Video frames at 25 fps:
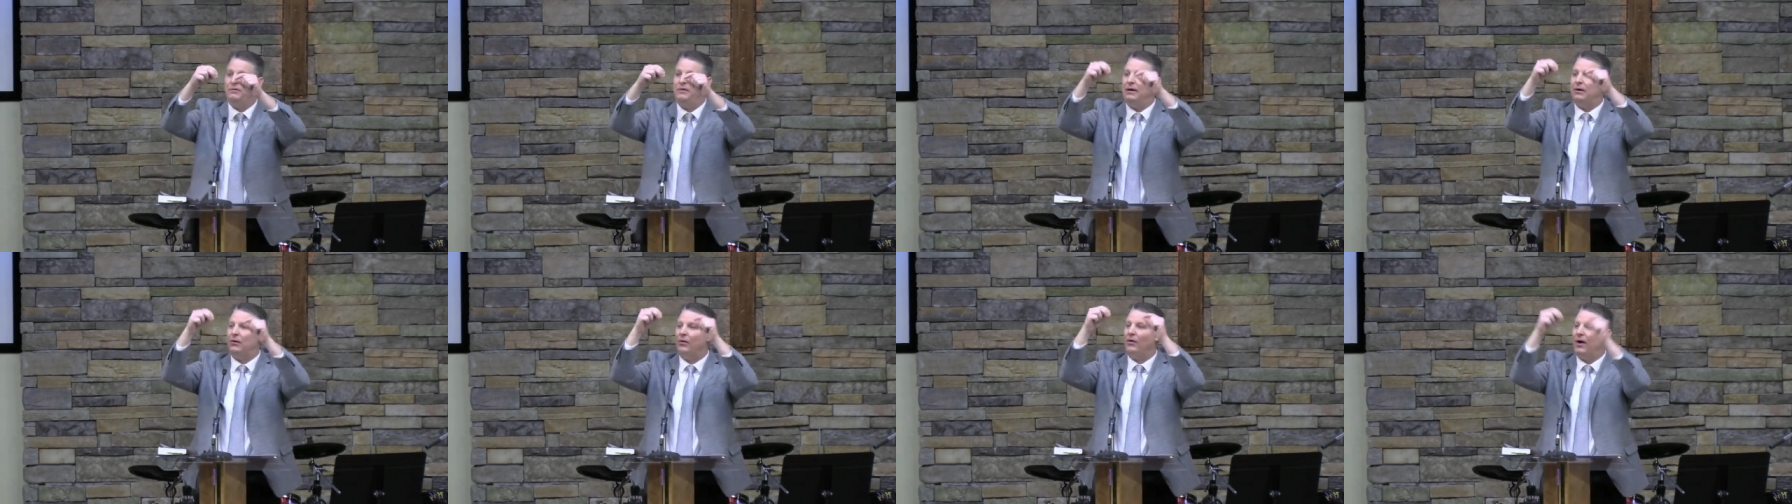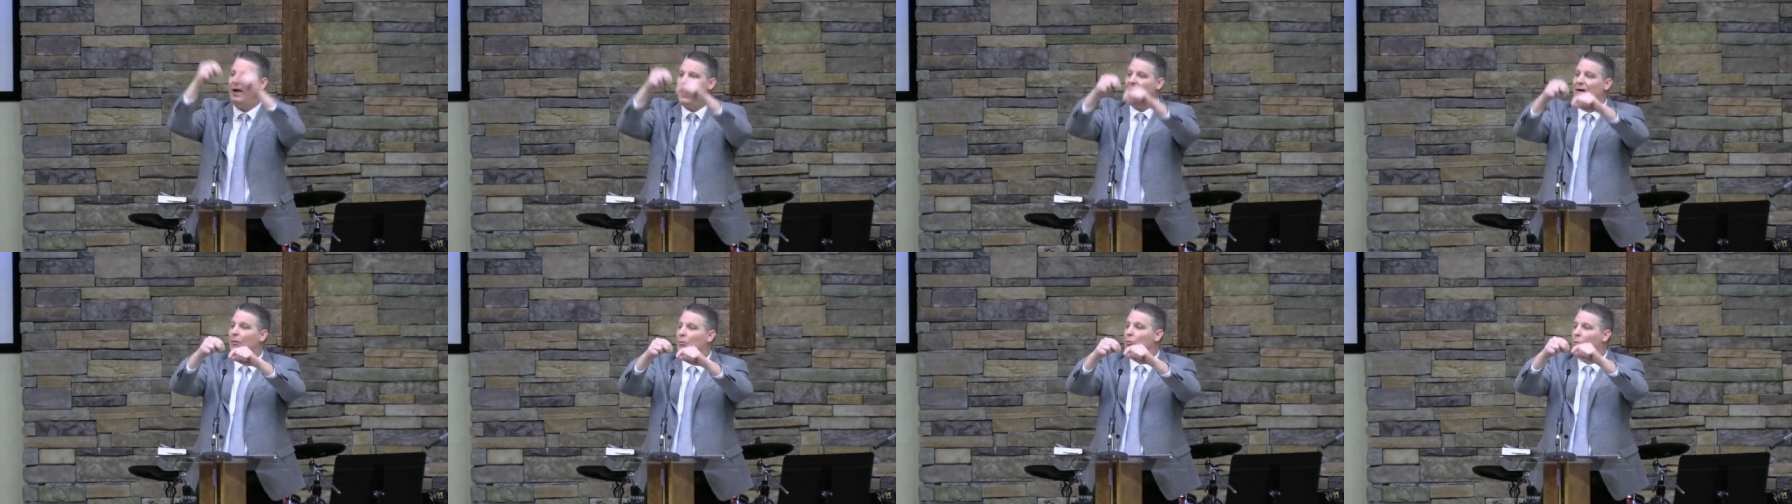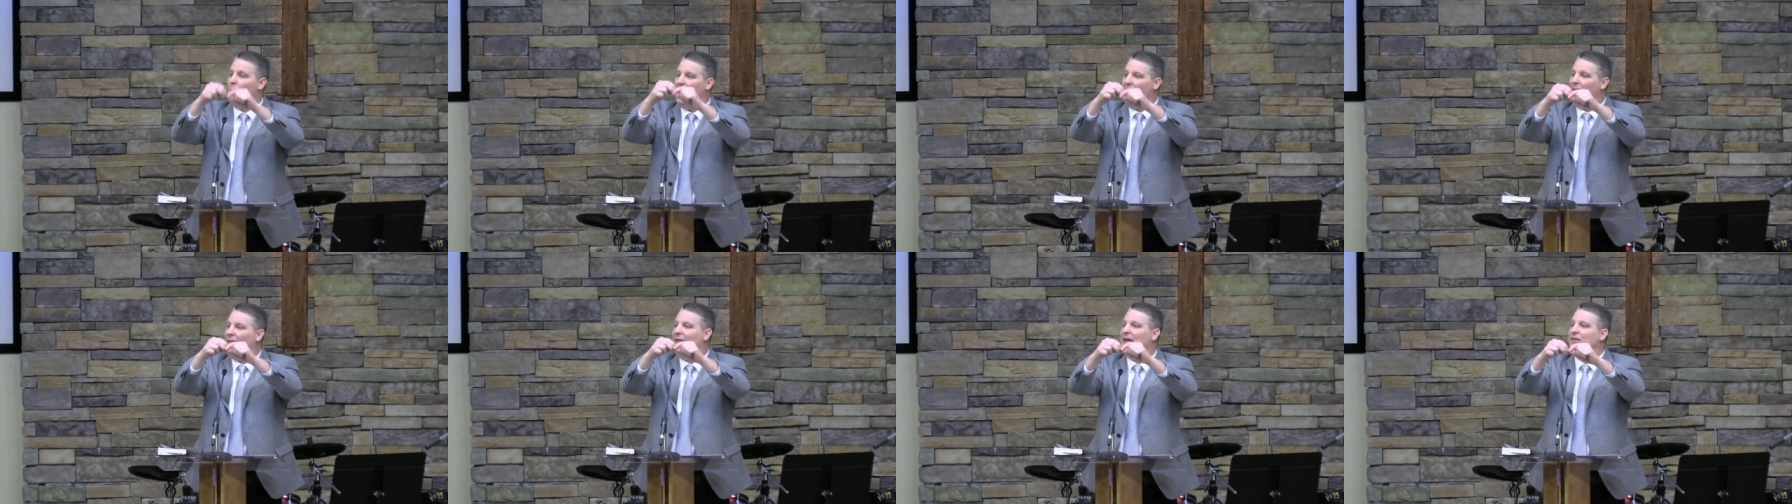they were
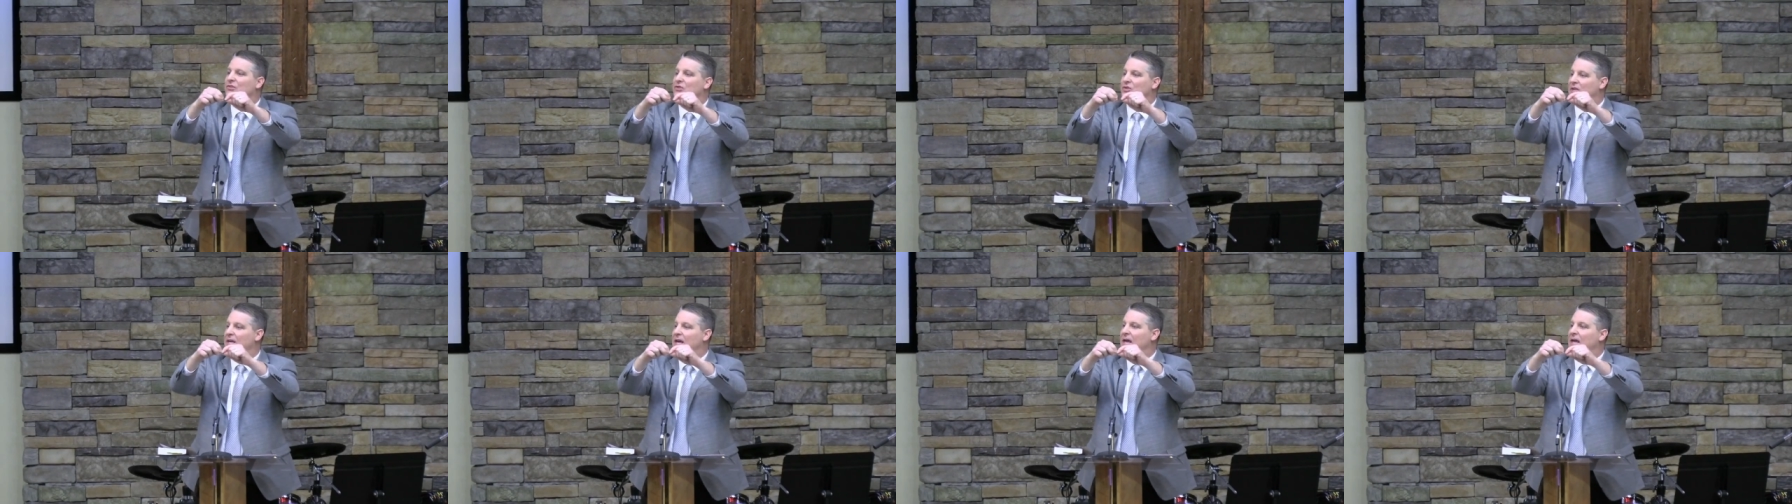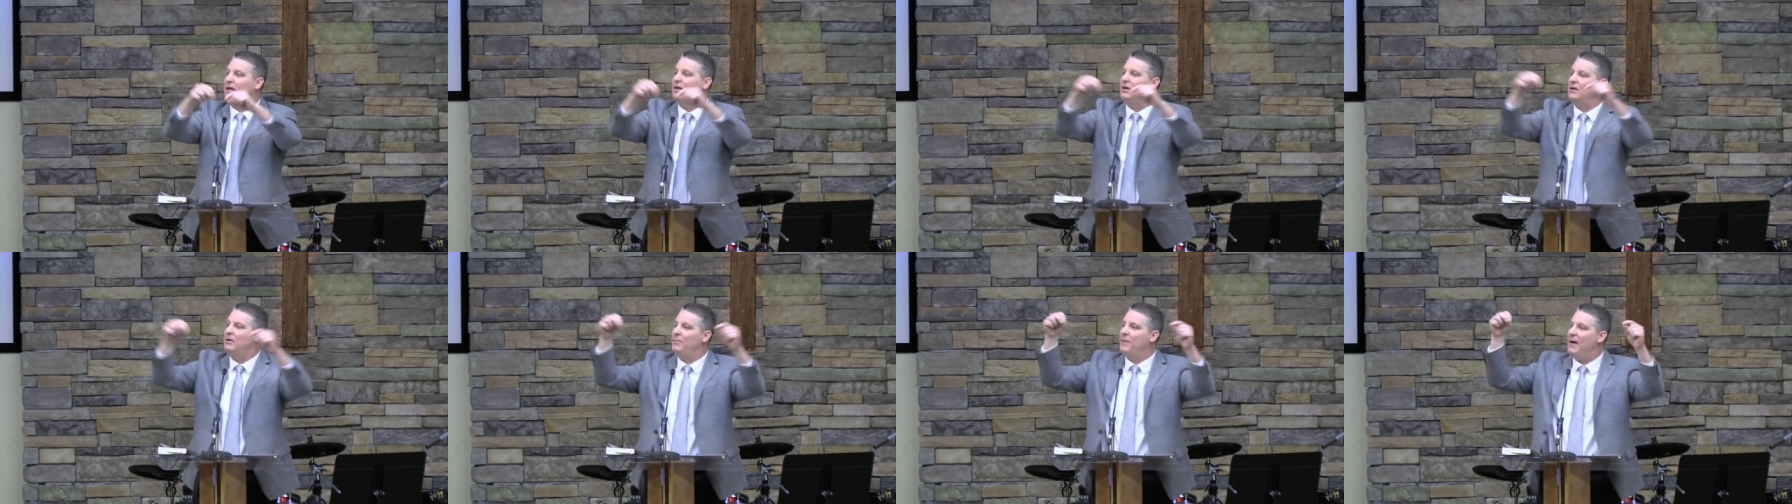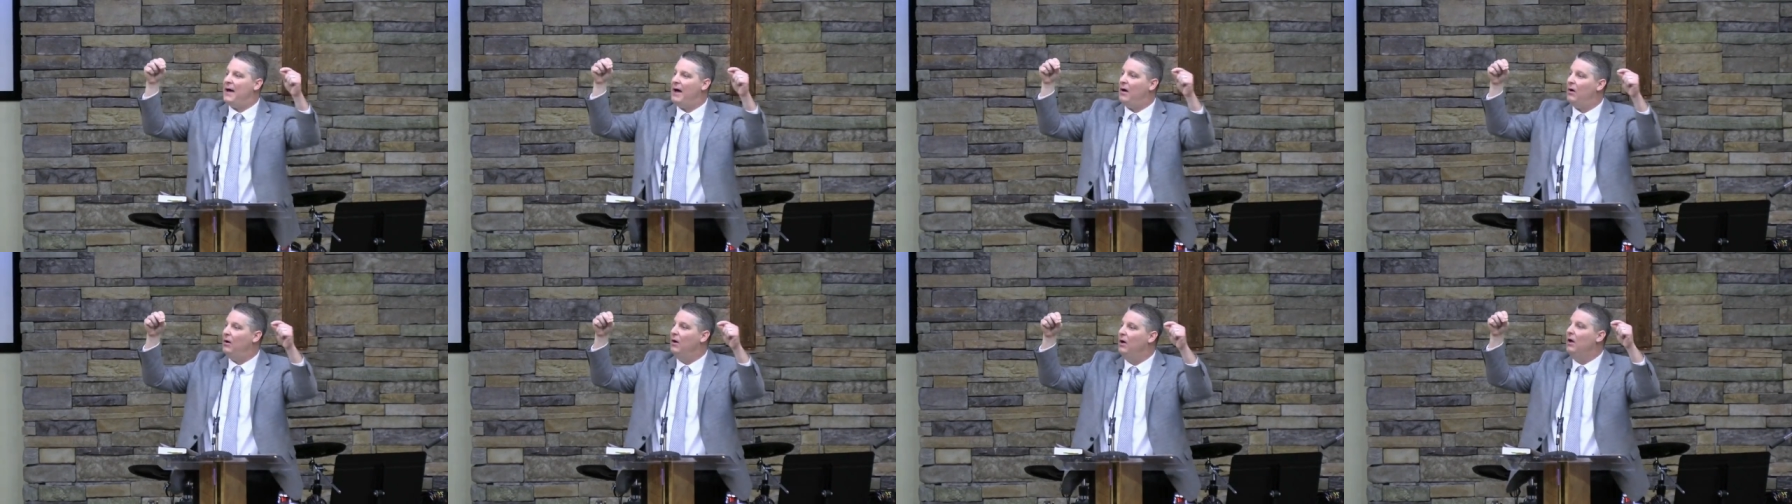well educated
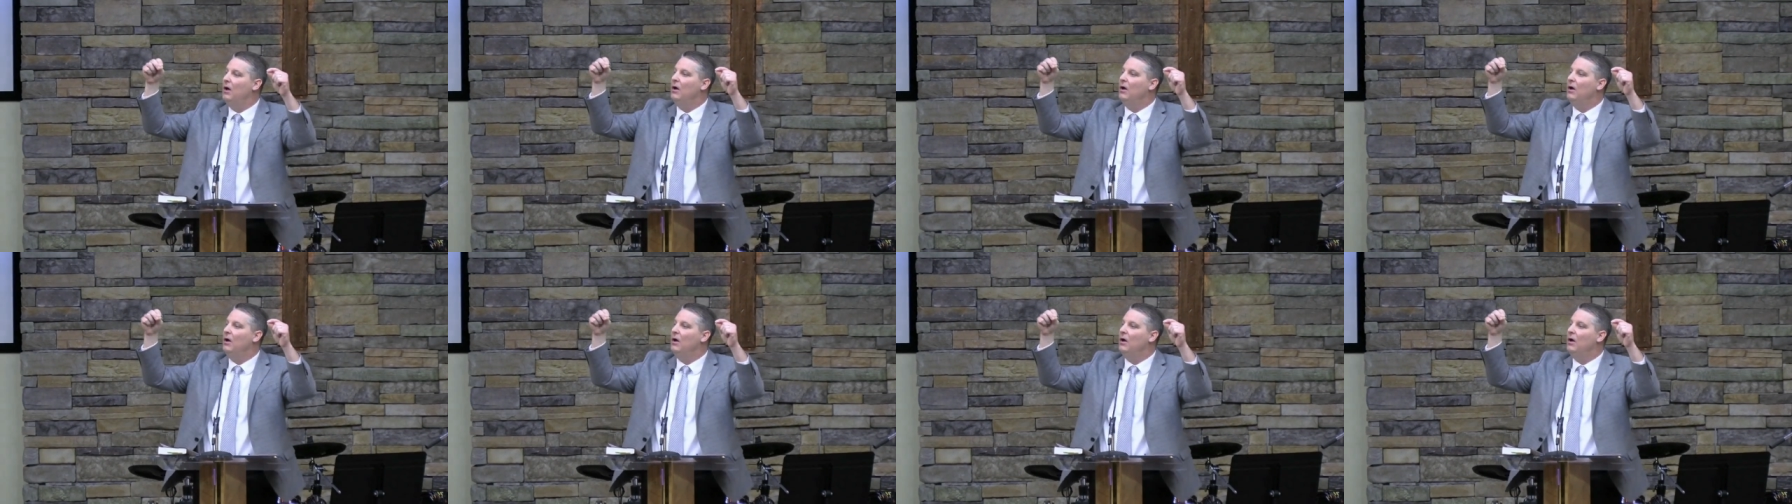about